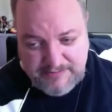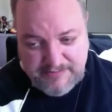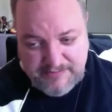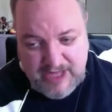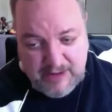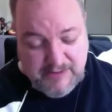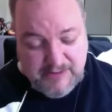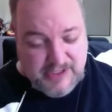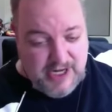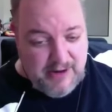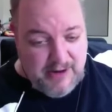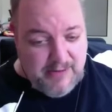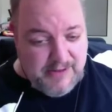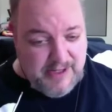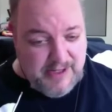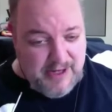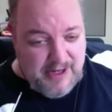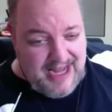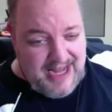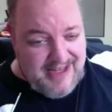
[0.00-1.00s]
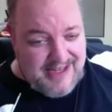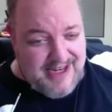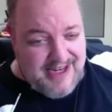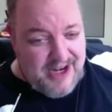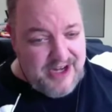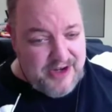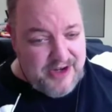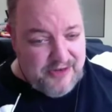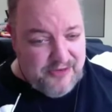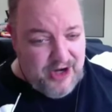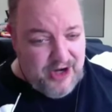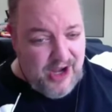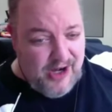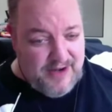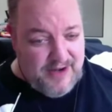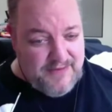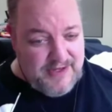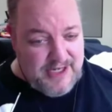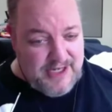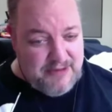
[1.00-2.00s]
I was gonna hate to tell you you're wrong
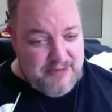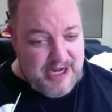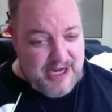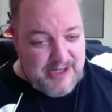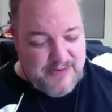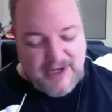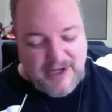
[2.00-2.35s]
if you said basswood.